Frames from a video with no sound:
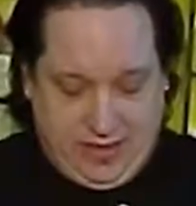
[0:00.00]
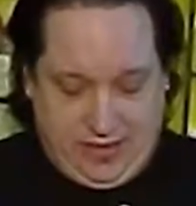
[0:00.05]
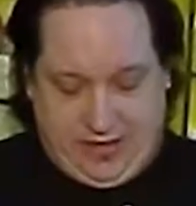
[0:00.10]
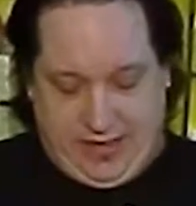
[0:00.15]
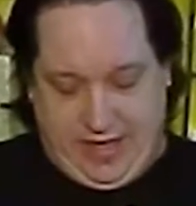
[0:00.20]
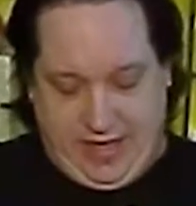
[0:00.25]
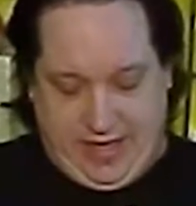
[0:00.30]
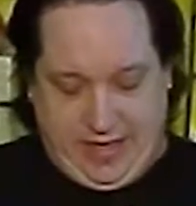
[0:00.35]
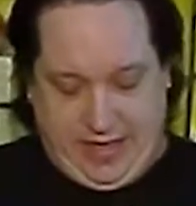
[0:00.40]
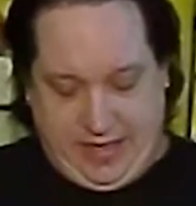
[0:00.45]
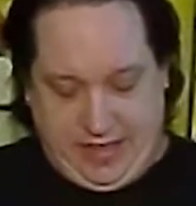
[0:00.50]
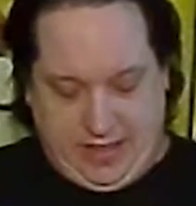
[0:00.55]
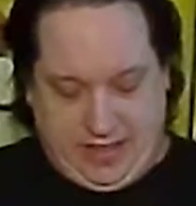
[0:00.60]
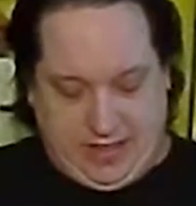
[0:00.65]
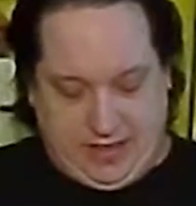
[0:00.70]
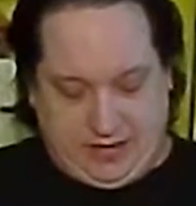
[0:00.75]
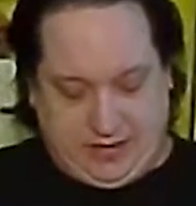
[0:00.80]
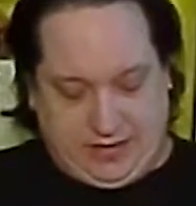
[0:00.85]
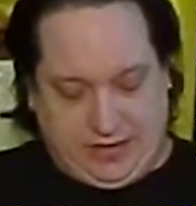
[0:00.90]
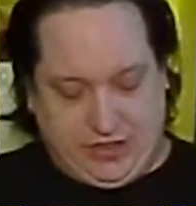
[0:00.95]

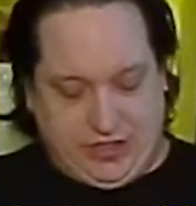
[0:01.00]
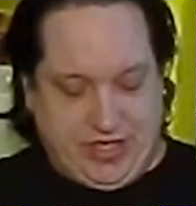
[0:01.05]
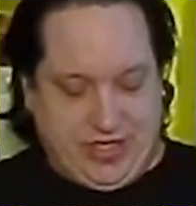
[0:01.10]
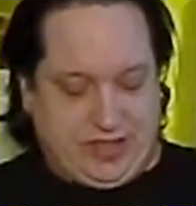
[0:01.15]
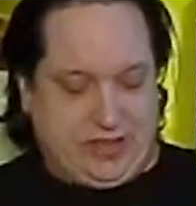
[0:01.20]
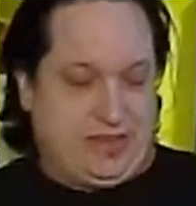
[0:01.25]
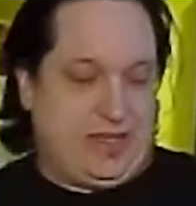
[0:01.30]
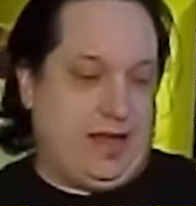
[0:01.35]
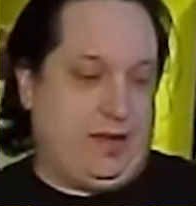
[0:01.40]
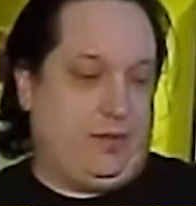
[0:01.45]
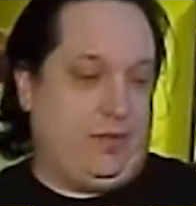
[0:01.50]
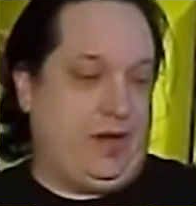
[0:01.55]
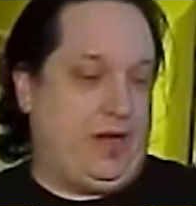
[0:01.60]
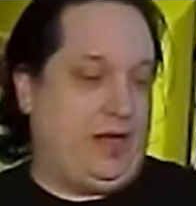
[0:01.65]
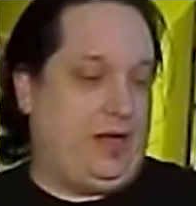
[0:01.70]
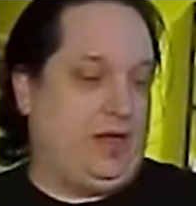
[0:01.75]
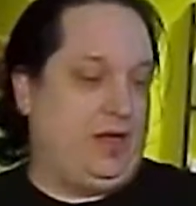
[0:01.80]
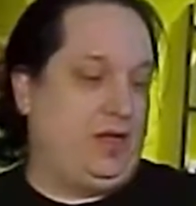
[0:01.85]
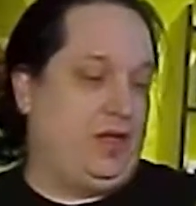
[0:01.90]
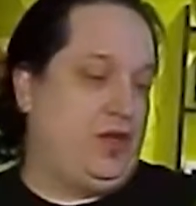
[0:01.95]
They suggest that
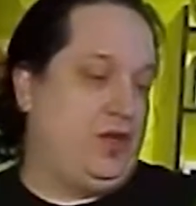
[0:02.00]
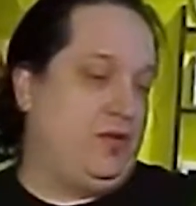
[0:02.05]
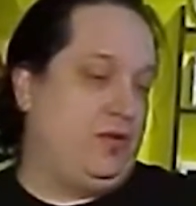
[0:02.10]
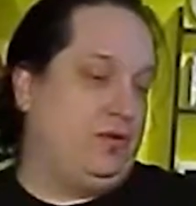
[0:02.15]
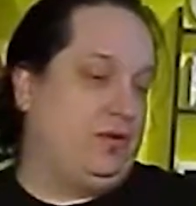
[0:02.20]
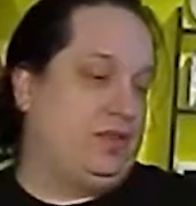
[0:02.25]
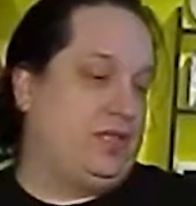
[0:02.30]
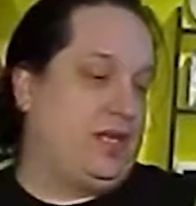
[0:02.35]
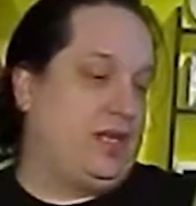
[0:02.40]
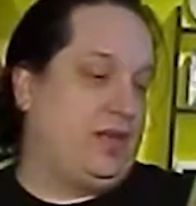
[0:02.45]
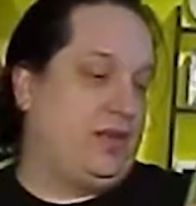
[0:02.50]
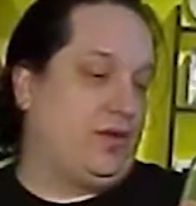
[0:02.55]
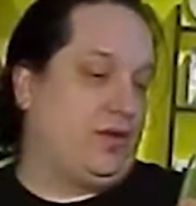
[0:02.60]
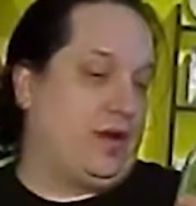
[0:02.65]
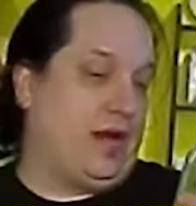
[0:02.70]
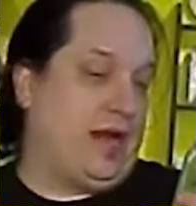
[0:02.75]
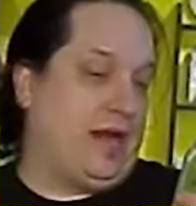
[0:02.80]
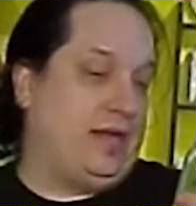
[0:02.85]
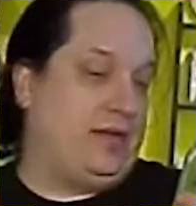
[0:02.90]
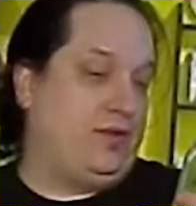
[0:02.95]
we use either
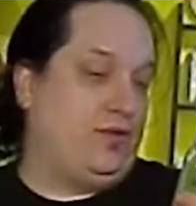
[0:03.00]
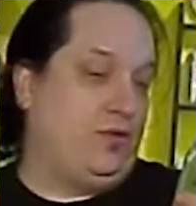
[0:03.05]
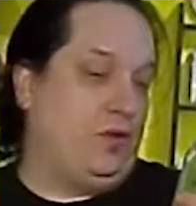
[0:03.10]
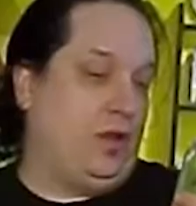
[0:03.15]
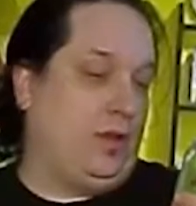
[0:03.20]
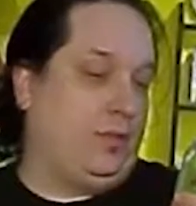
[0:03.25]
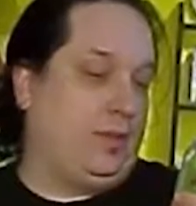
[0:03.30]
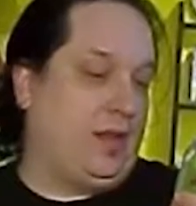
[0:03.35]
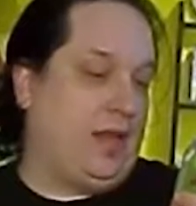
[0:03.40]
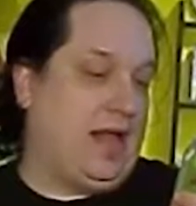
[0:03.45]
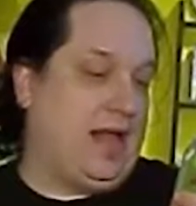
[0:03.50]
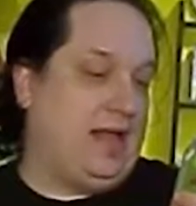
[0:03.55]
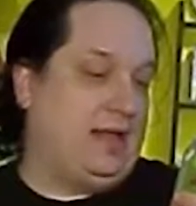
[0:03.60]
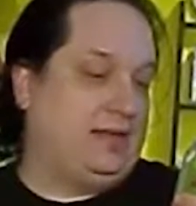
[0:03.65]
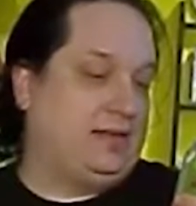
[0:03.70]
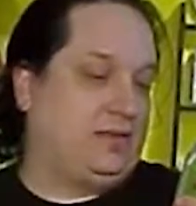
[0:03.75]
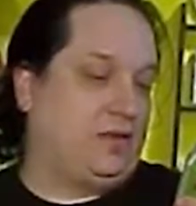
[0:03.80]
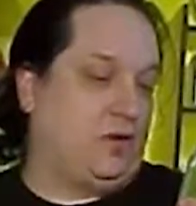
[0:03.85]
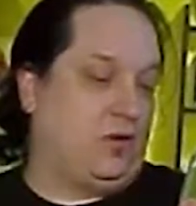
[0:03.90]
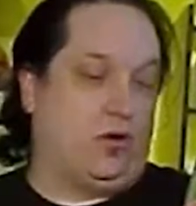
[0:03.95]
a tulip
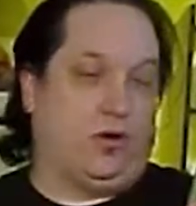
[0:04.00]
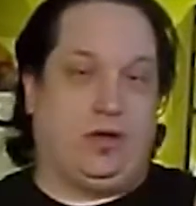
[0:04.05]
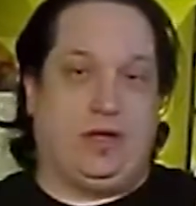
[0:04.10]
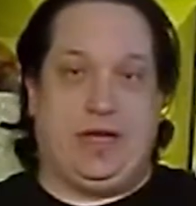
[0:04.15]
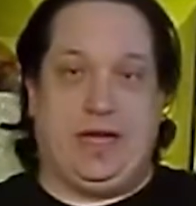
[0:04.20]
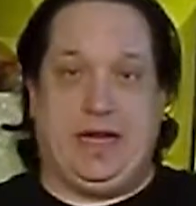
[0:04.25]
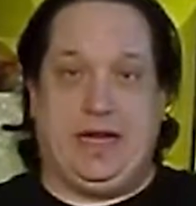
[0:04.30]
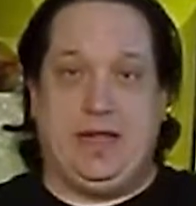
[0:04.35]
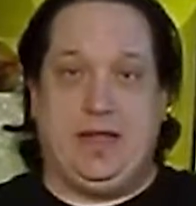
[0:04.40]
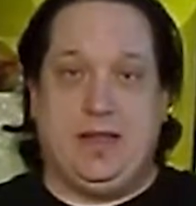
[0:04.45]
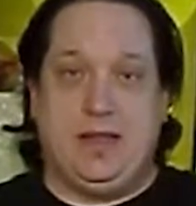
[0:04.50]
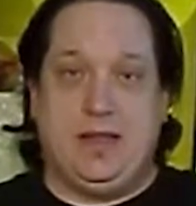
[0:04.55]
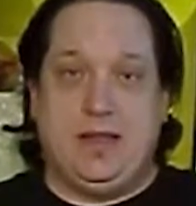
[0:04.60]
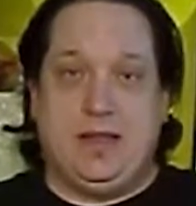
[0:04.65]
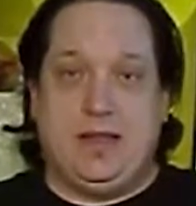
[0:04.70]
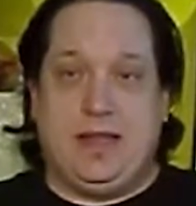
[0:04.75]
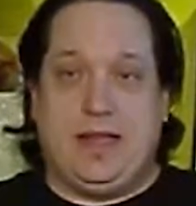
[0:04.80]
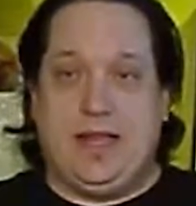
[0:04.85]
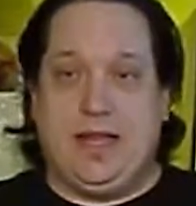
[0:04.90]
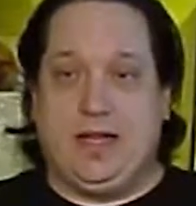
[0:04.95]
glass or a
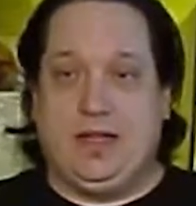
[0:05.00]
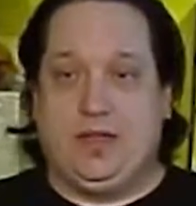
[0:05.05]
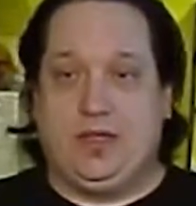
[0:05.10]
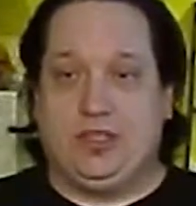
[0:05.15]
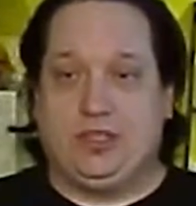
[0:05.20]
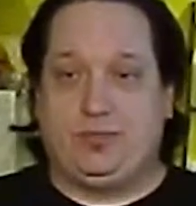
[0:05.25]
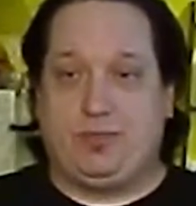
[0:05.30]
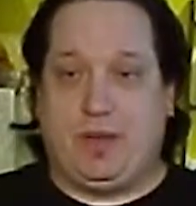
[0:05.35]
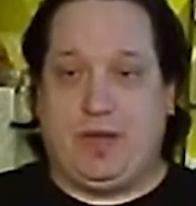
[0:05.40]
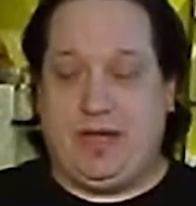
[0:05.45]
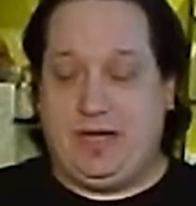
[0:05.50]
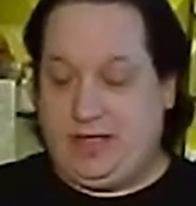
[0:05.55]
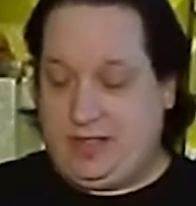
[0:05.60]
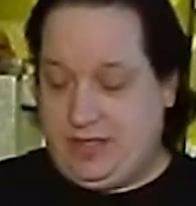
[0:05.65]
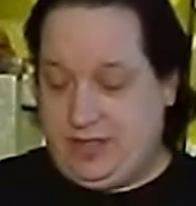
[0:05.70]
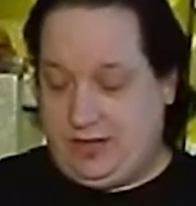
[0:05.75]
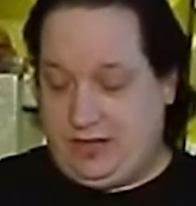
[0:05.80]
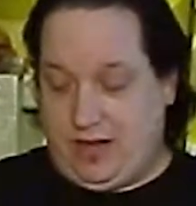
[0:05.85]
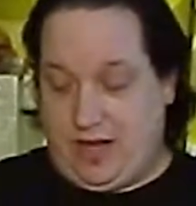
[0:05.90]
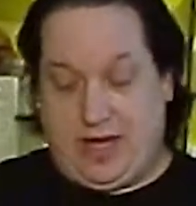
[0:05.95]
English pint,
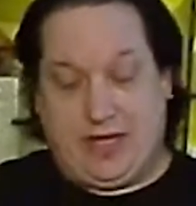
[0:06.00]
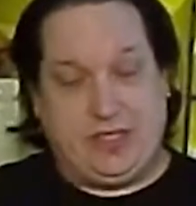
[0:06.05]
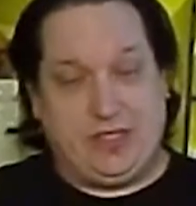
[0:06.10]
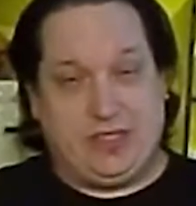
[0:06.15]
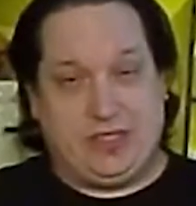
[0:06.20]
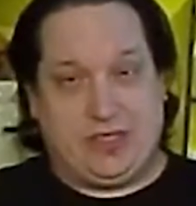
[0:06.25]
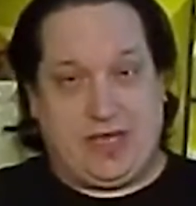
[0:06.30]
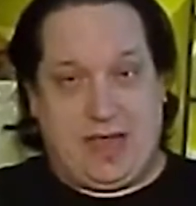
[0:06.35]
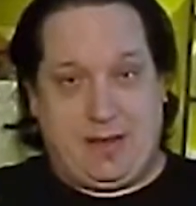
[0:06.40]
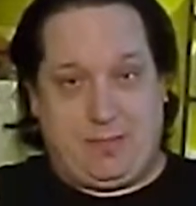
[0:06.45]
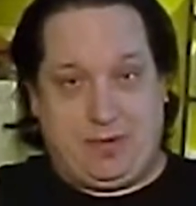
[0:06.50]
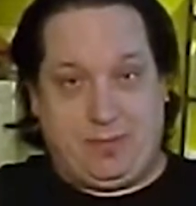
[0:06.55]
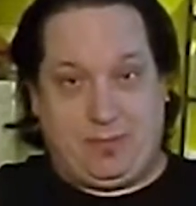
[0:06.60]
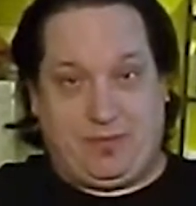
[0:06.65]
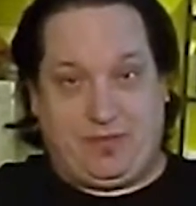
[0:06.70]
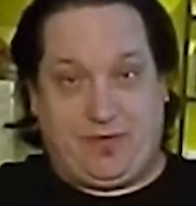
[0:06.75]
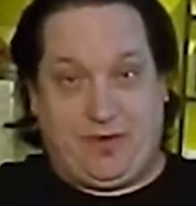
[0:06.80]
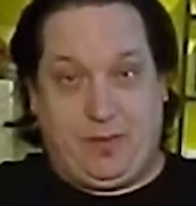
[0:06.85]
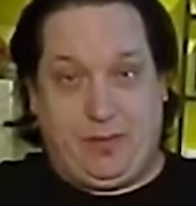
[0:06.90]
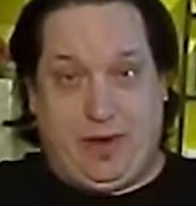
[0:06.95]
and I just happen to
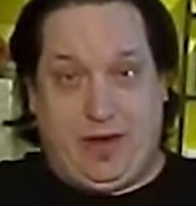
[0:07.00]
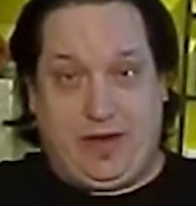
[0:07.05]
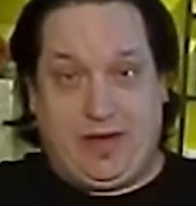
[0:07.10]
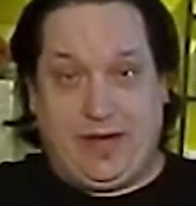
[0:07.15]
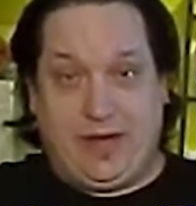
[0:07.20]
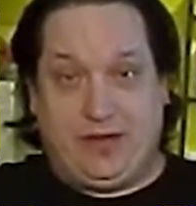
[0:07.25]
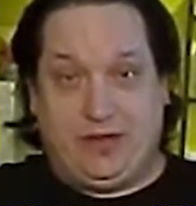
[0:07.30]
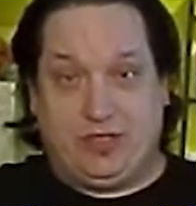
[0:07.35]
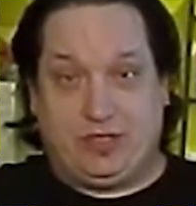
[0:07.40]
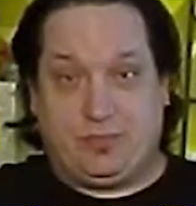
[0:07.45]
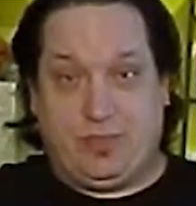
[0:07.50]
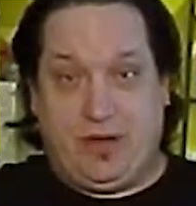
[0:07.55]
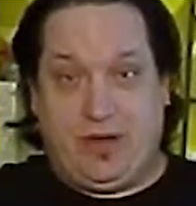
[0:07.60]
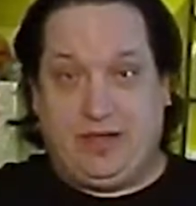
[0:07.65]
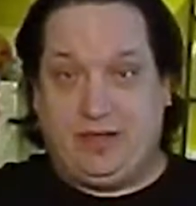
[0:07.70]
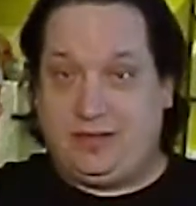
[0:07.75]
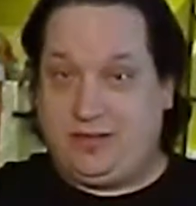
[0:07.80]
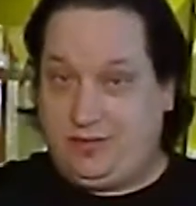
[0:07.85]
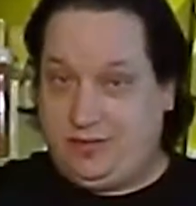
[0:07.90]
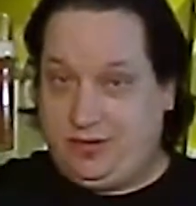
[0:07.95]
prefer my English
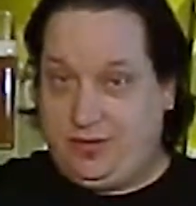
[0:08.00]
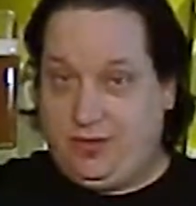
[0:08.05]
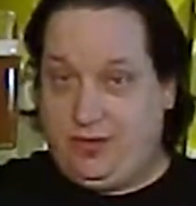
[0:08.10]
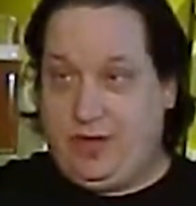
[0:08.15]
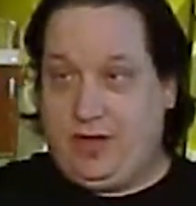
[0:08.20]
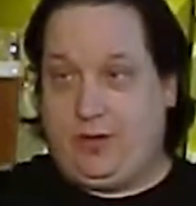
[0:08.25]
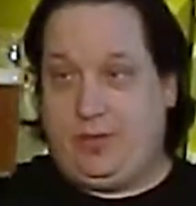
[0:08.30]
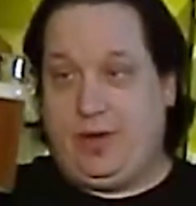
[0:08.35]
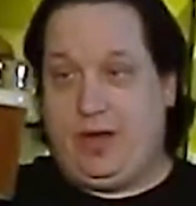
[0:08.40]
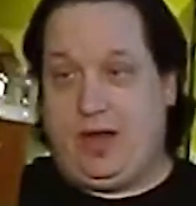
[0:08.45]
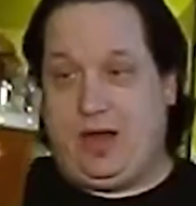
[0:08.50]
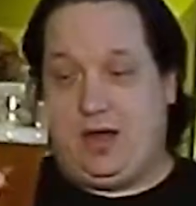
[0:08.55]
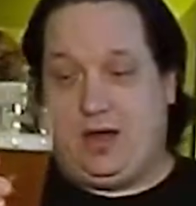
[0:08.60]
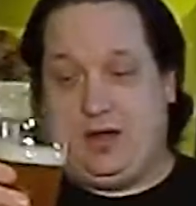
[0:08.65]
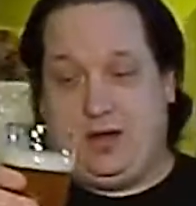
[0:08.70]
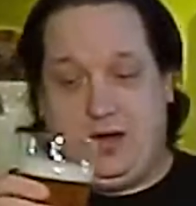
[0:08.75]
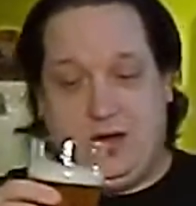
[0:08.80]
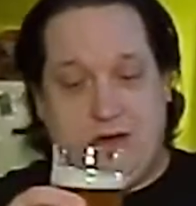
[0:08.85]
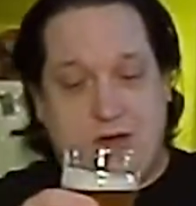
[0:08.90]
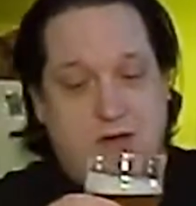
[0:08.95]
pints, so here we are.